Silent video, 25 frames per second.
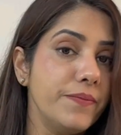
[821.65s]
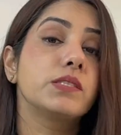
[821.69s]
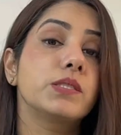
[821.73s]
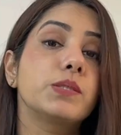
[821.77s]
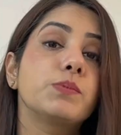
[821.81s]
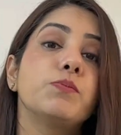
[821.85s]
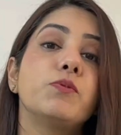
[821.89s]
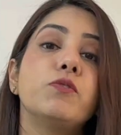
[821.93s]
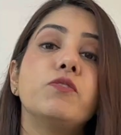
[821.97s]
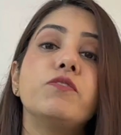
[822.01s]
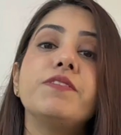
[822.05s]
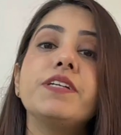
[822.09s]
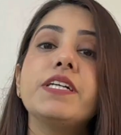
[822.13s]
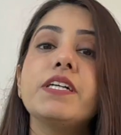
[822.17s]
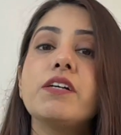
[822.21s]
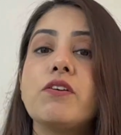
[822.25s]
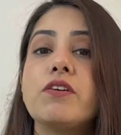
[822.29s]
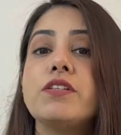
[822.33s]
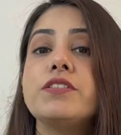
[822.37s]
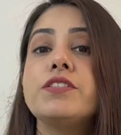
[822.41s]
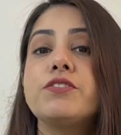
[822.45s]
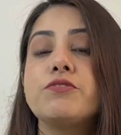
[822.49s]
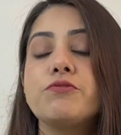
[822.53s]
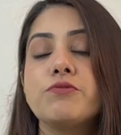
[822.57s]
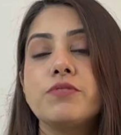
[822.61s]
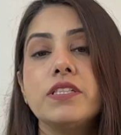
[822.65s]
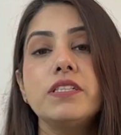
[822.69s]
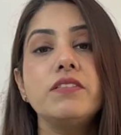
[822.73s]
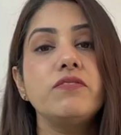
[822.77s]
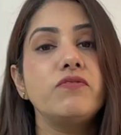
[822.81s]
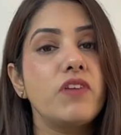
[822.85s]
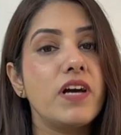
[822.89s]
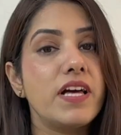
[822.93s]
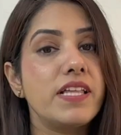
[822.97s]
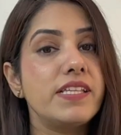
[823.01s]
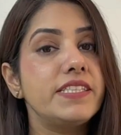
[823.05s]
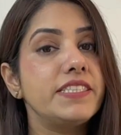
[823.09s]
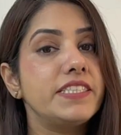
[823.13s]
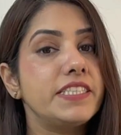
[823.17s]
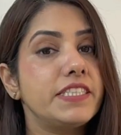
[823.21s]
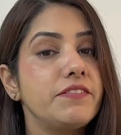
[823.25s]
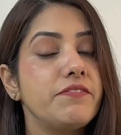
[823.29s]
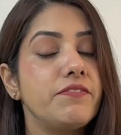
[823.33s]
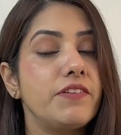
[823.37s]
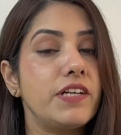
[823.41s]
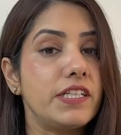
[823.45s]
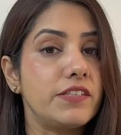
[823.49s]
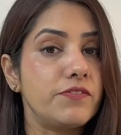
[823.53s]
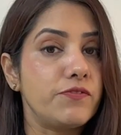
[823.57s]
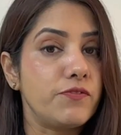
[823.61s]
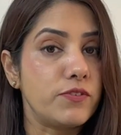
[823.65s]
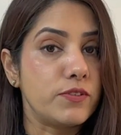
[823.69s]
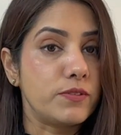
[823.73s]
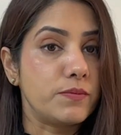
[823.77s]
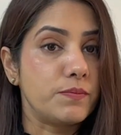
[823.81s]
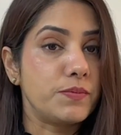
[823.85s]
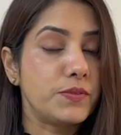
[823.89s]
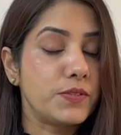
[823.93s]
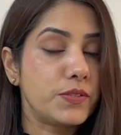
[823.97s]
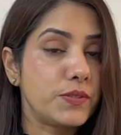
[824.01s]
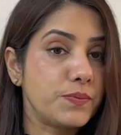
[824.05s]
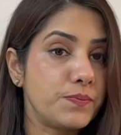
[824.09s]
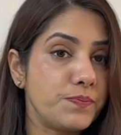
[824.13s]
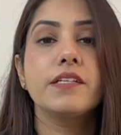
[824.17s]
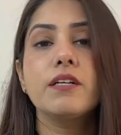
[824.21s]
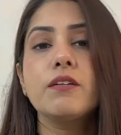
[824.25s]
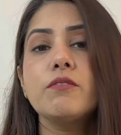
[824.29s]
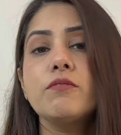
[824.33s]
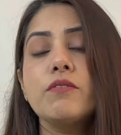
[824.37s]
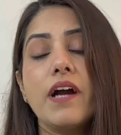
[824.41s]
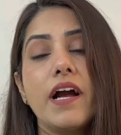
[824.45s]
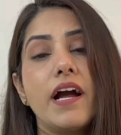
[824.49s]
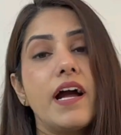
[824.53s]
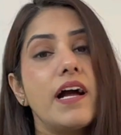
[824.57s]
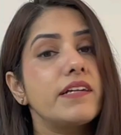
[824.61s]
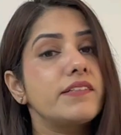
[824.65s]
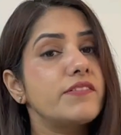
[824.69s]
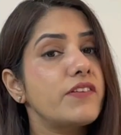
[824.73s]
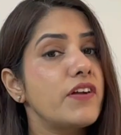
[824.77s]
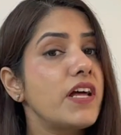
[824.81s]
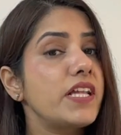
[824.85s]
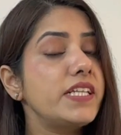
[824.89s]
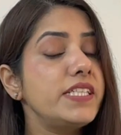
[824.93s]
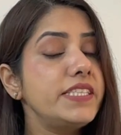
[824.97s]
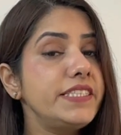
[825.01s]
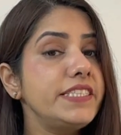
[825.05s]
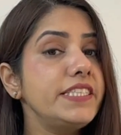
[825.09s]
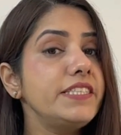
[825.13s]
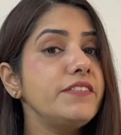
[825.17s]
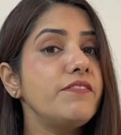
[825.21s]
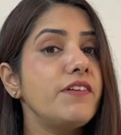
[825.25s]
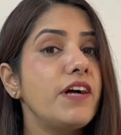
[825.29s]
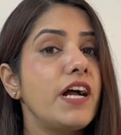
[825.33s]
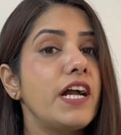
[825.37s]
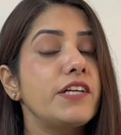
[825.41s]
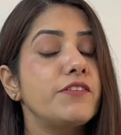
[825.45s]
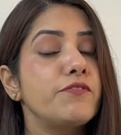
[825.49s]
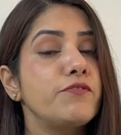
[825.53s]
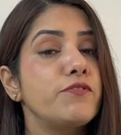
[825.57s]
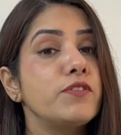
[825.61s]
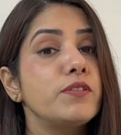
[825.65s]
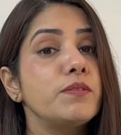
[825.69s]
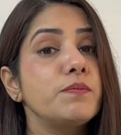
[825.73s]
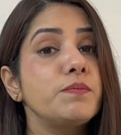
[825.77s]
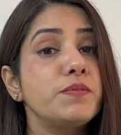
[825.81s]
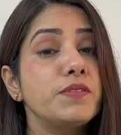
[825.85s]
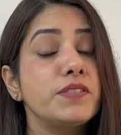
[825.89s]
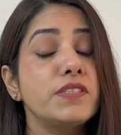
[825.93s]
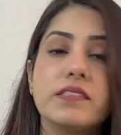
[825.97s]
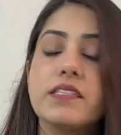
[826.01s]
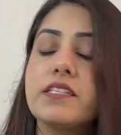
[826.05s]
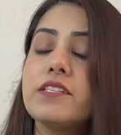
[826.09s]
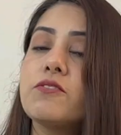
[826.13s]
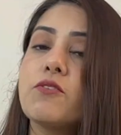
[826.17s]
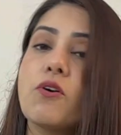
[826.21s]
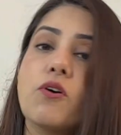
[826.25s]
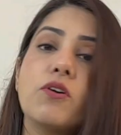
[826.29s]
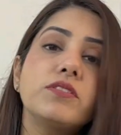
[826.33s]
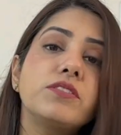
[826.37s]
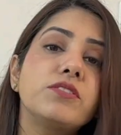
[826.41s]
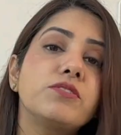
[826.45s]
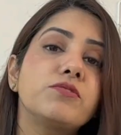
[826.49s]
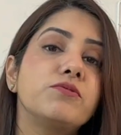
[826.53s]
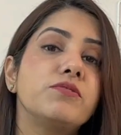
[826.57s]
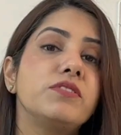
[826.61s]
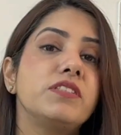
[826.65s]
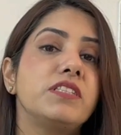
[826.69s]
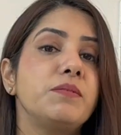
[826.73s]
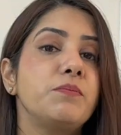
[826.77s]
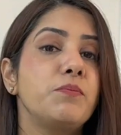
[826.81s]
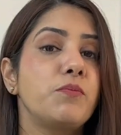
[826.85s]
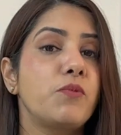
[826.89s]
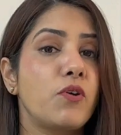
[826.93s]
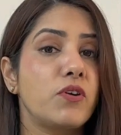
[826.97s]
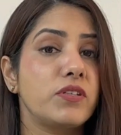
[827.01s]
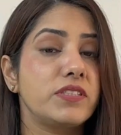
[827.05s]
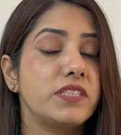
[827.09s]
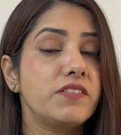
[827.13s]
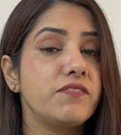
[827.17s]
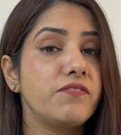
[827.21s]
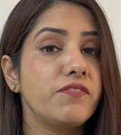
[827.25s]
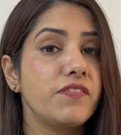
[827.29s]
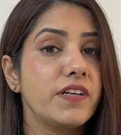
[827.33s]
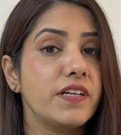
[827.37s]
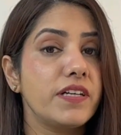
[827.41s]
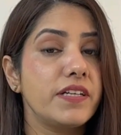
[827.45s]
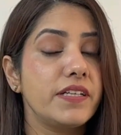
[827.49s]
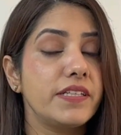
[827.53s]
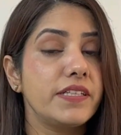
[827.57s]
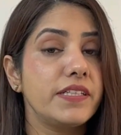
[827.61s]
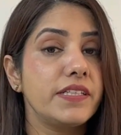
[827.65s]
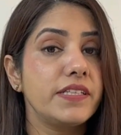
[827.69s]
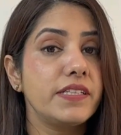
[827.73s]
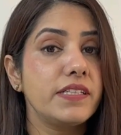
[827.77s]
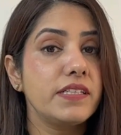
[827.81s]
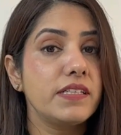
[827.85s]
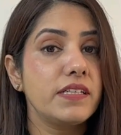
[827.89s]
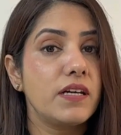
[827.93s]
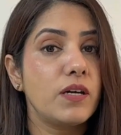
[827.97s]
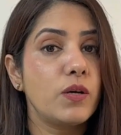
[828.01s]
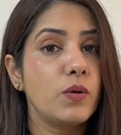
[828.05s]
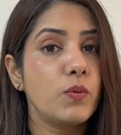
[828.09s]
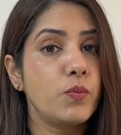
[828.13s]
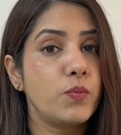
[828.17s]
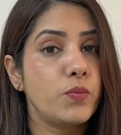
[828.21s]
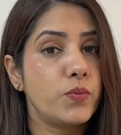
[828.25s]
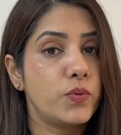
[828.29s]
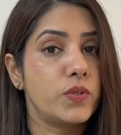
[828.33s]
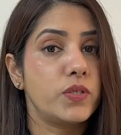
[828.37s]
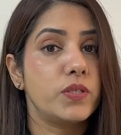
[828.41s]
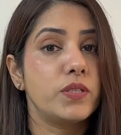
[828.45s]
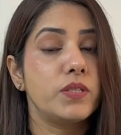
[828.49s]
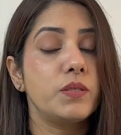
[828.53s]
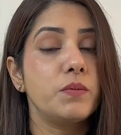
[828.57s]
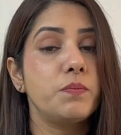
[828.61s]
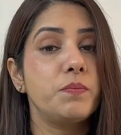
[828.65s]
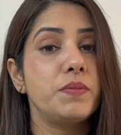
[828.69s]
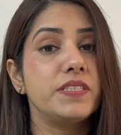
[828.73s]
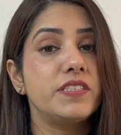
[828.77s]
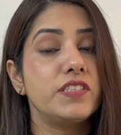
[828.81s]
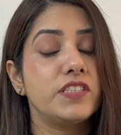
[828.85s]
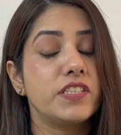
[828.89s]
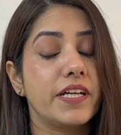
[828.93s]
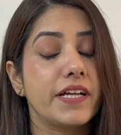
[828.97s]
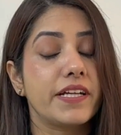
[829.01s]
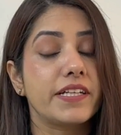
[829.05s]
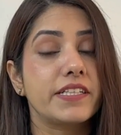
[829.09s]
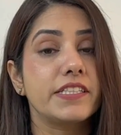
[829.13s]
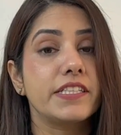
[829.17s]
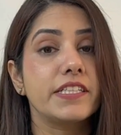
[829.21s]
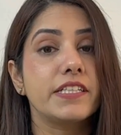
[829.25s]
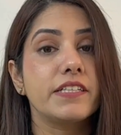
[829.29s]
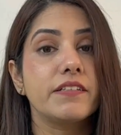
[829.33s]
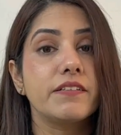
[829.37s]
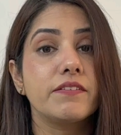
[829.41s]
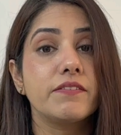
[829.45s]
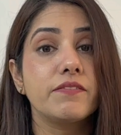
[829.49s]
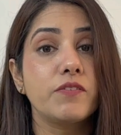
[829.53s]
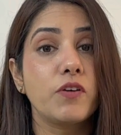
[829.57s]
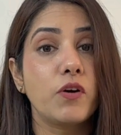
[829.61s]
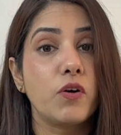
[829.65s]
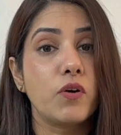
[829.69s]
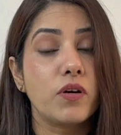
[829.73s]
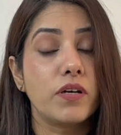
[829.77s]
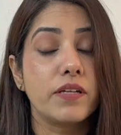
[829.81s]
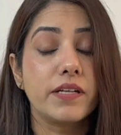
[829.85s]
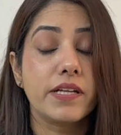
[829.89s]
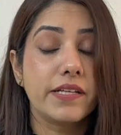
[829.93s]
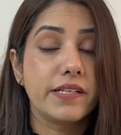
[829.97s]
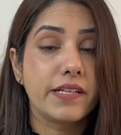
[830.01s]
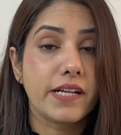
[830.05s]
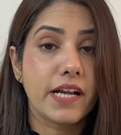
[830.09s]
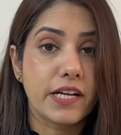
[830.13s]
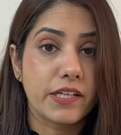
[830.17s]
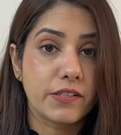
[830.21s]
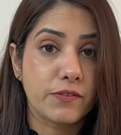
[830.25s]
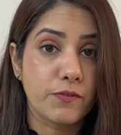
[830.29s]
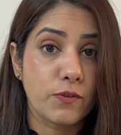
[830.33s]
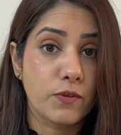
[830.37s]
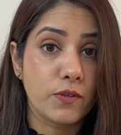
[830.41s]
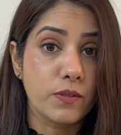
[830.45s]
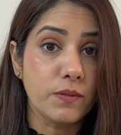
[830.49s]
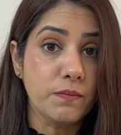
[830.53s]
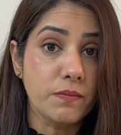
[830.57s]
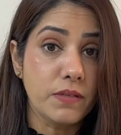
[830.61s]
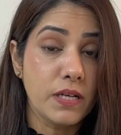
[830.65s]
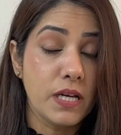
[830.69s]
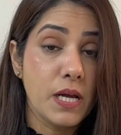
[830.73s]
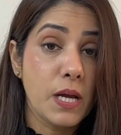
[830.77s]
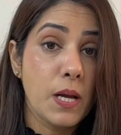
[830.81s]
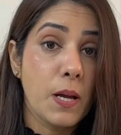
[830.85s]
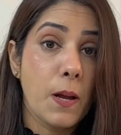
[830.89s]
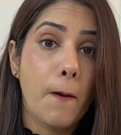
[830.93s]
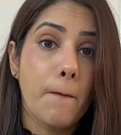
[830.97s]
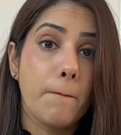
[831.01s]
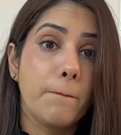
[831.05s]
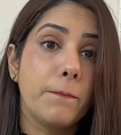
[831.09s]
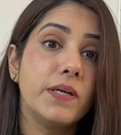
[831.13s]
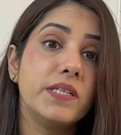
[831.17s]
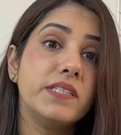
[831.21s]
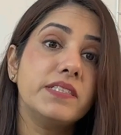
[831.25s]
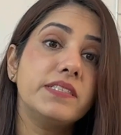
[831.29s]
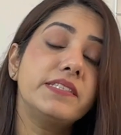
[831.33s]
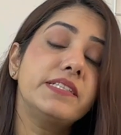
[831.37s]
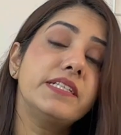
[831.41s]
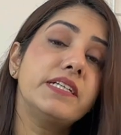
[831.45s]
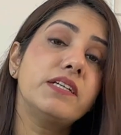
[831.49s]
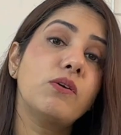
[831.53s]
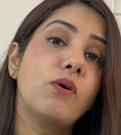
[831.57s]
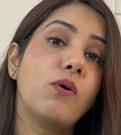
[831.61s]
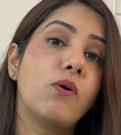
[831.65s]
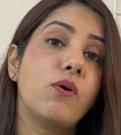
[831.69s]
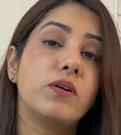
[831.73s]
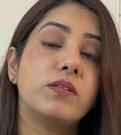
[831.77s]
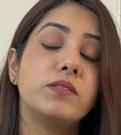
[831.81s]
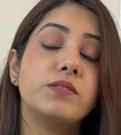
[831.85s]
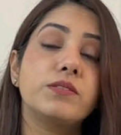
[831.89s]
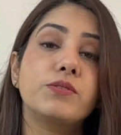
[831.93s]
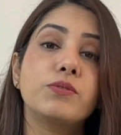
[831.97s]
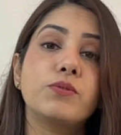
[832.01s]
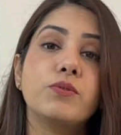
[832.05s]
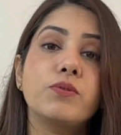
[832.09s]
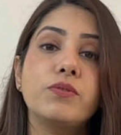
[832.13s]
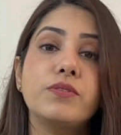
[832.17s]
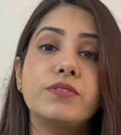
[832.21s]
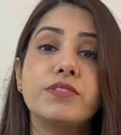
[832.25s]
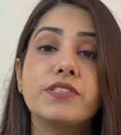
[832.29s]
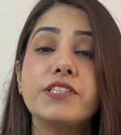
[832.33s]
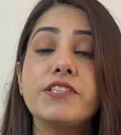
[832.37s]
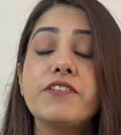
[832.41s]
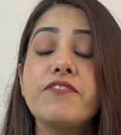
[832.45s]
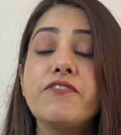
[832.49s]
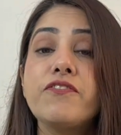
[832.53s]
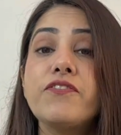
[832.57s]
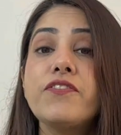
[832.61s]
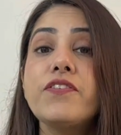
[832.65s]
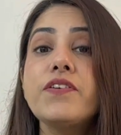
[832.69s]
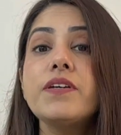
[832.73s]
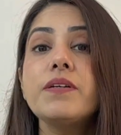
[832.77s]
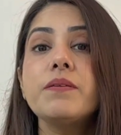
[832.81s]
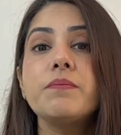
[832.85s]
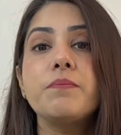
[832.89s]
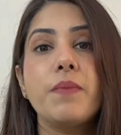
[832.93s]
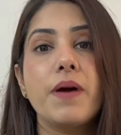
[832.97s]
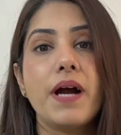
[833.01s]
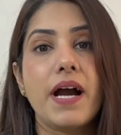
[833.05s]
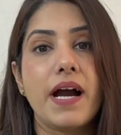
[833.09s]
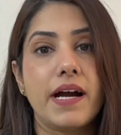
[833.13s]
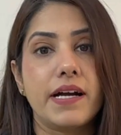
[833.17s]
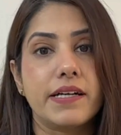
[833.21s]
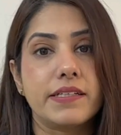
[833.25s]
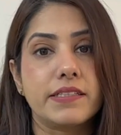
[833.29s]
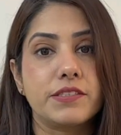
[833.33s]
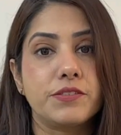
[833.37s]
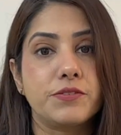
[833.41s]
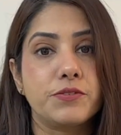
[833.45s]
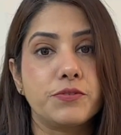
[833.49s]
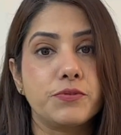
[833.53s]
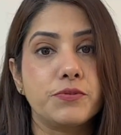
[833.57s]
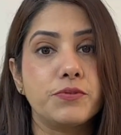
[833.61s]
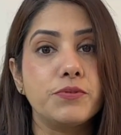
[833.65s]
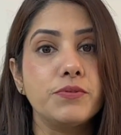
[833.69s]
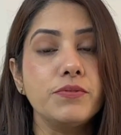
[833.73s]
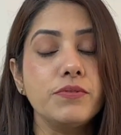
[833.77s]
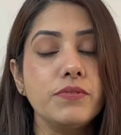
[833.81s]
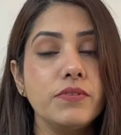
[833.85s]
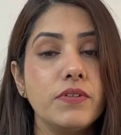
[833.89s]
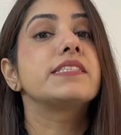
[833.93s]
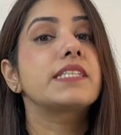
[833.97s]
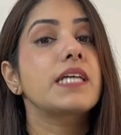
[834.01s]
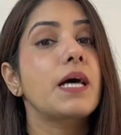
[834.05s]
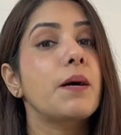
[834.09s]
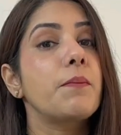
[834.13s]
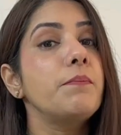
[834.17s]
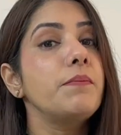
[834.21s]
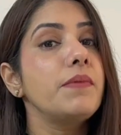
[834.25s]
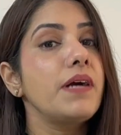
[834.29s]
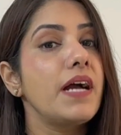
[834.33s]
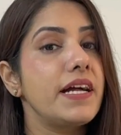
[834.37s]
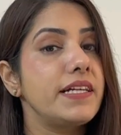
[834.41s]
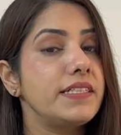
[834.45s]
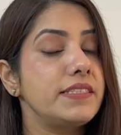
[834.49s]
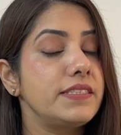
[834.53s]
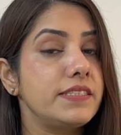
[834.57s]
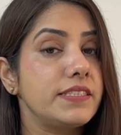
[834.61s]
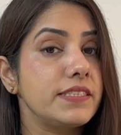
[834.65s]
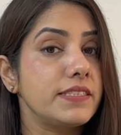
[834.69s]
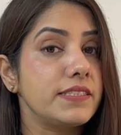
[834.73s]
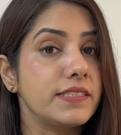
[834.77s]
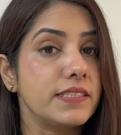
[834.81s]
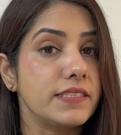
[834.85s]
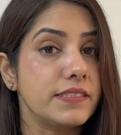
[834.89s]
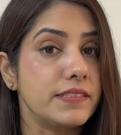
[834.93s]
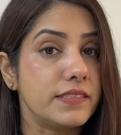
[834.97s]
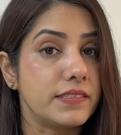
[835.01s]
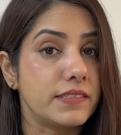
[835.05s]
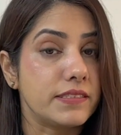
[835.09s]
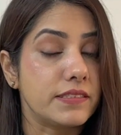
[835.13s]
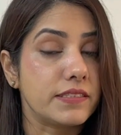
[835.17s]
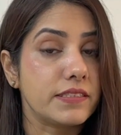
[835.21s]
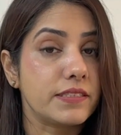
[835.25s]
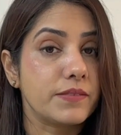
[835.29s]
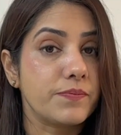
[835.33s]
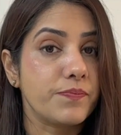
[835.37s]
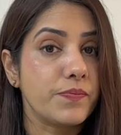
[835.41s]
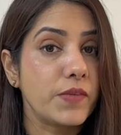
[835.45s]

So moving on to the relative adverbs. Now, relative adverbs, they not only modify a verb, adjective or an adverb, but they also refer back to some antecedent.